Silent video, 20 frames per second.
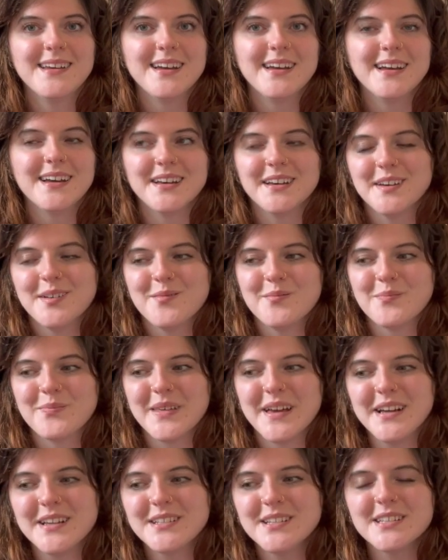
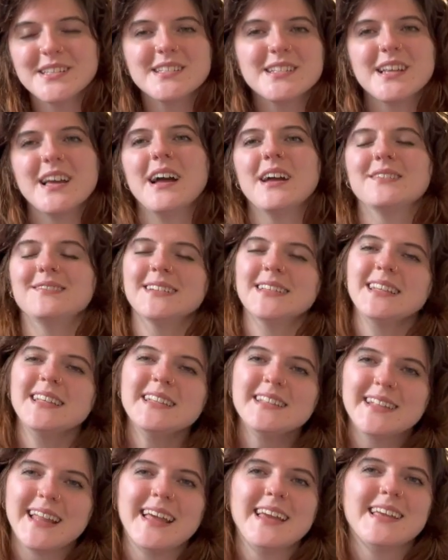I really
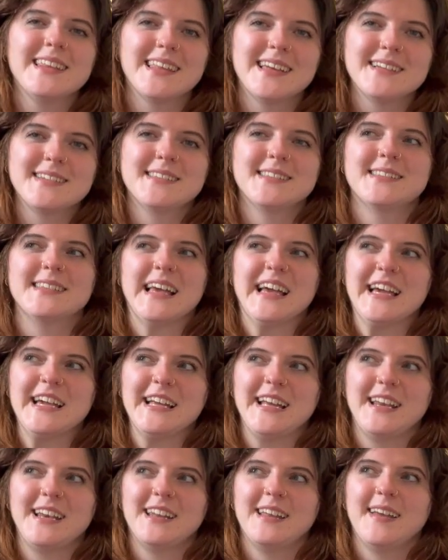like that
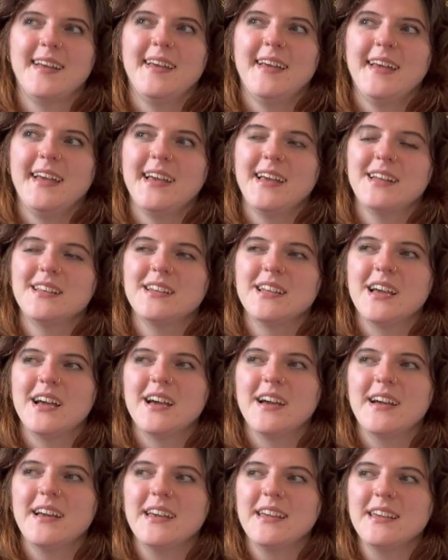design. And
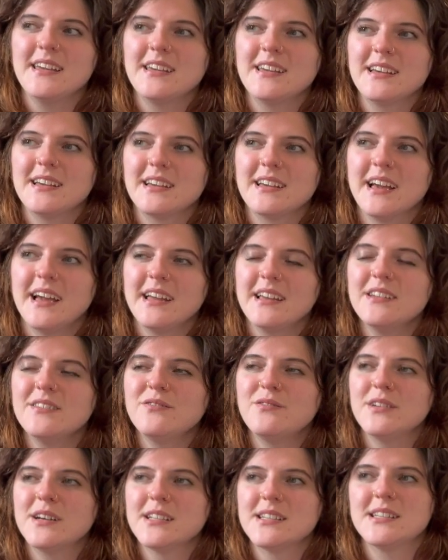I kind of
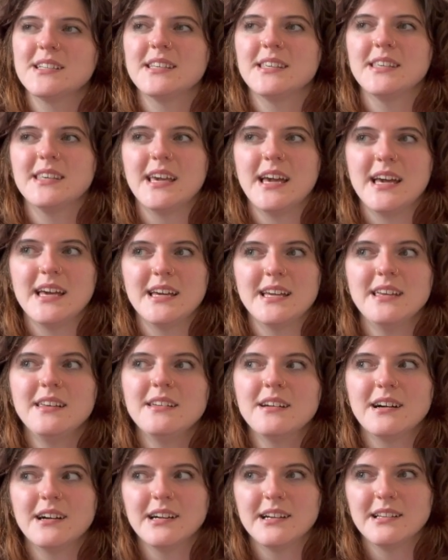want to get a
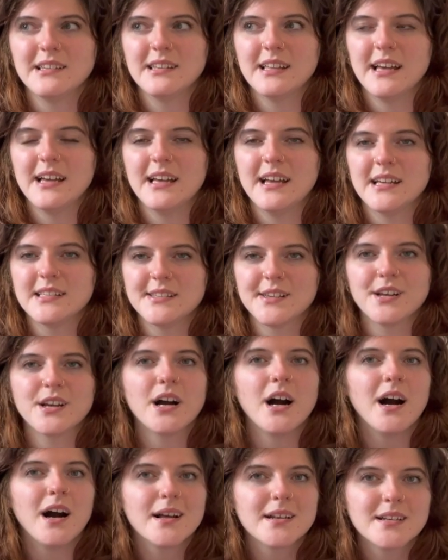yarn that has a
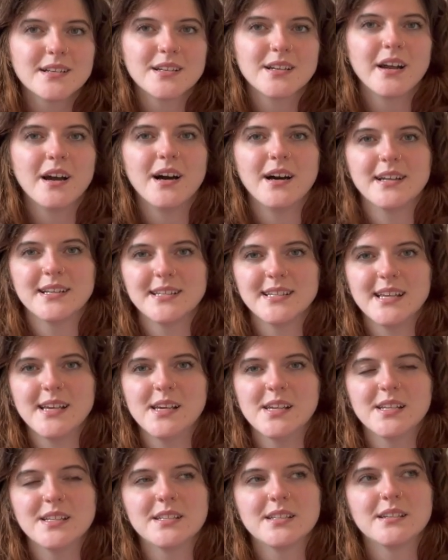cotton
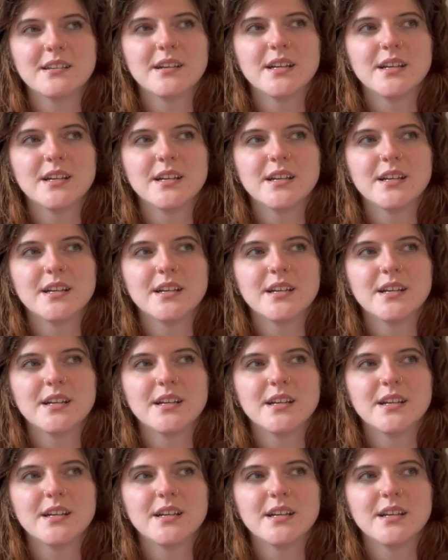content.